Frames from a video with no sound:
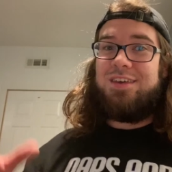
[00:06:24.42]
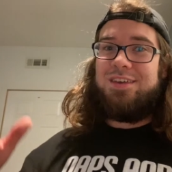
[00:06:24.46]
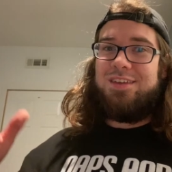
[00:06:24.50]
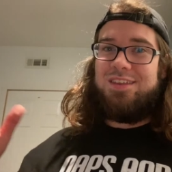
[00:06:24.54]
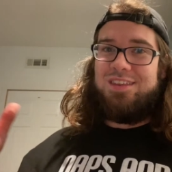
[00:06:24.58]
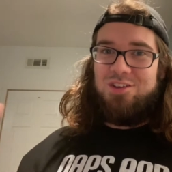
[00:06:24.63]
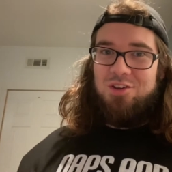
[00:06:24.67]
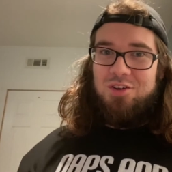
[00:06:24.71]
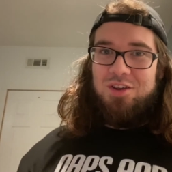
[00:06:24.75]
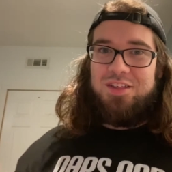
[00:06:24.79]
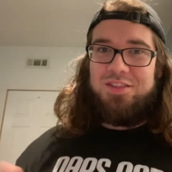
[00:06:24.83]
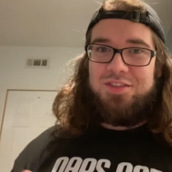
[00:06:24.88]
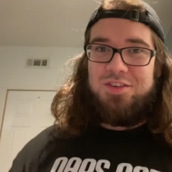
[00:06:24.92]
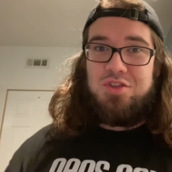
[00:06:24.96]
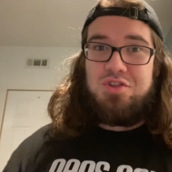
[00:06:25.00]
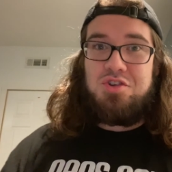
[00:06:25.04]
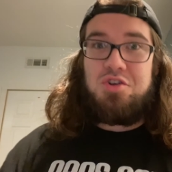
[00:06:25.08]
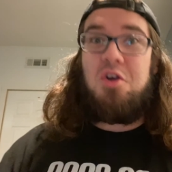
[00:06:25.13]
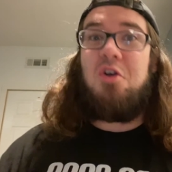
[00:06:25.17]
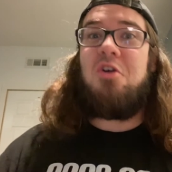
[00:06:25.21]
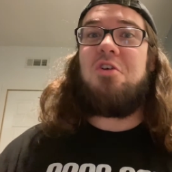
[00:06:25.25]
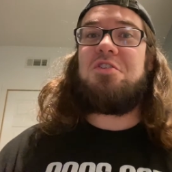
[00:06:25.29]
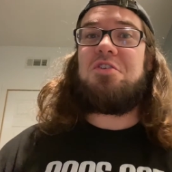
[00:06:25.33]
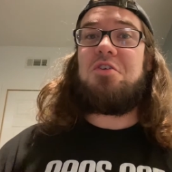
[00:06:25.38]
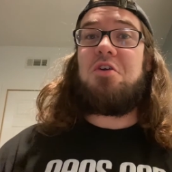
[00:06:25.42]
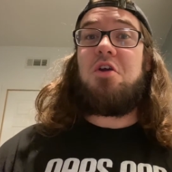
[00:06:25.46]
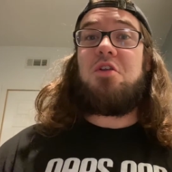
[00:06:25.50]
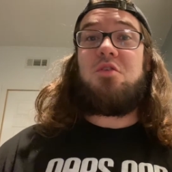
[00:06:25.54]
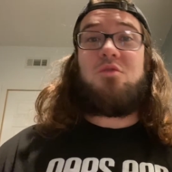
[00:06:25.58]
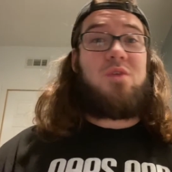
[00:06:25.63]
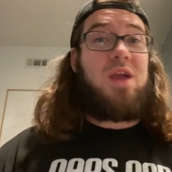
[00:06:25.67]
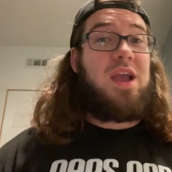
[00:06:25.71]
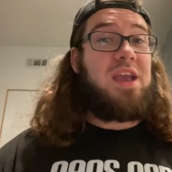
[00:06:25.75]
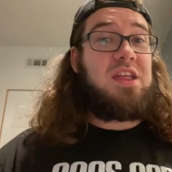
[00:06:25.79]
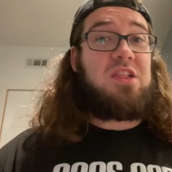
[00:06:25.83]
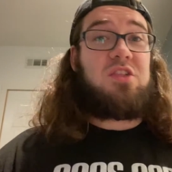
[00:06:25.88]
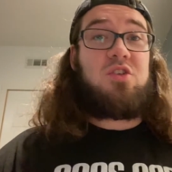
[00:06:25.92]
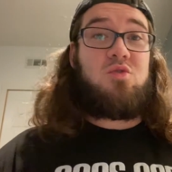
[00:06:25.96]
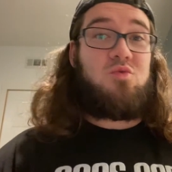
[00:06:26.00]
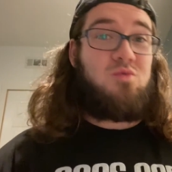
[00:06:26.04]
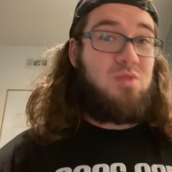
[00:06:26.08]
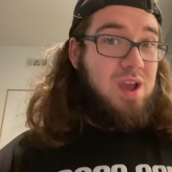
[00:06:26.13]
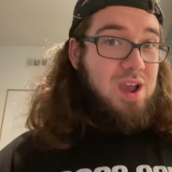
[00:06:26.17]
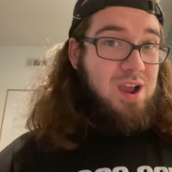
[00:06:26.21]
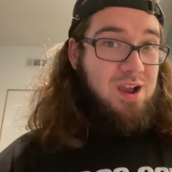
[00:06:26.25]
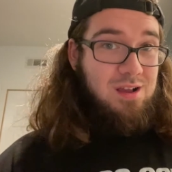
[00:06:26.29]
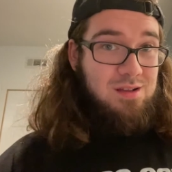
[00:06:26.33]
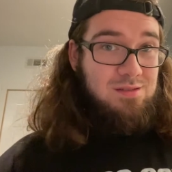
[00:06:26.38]
known as the Charizard Regular
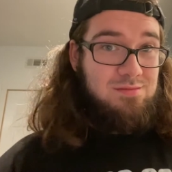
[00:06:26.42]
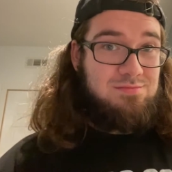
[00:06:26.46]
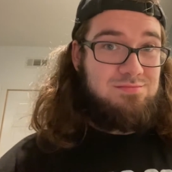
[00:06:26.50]
Rare.